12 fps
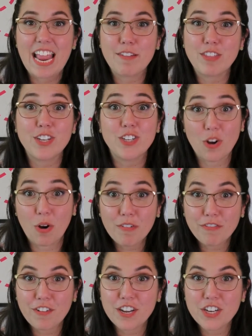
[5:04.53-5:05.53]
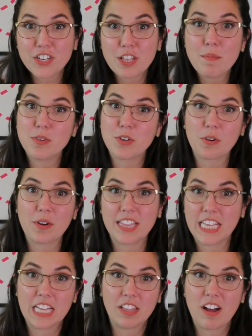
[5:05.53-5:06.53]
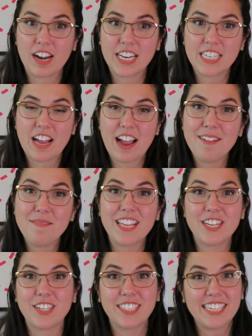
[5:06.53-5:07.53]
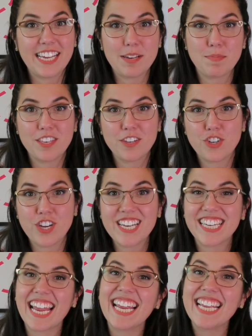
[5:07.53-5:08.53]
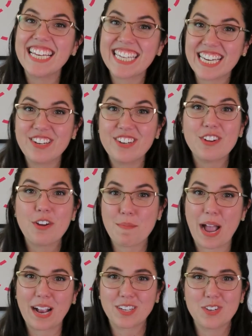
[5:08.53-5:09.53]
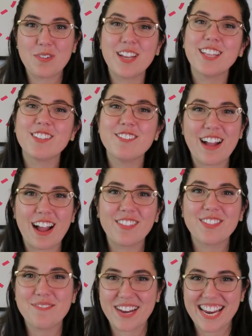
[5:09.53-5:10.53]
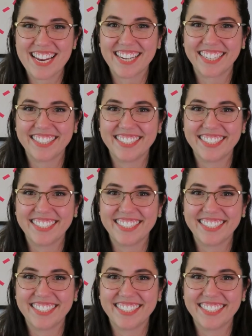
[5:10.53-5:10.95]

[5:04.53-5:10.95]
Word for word: If they don't finish them during the allotted time, they just keep the sheet and continue to go back to it throughout the week.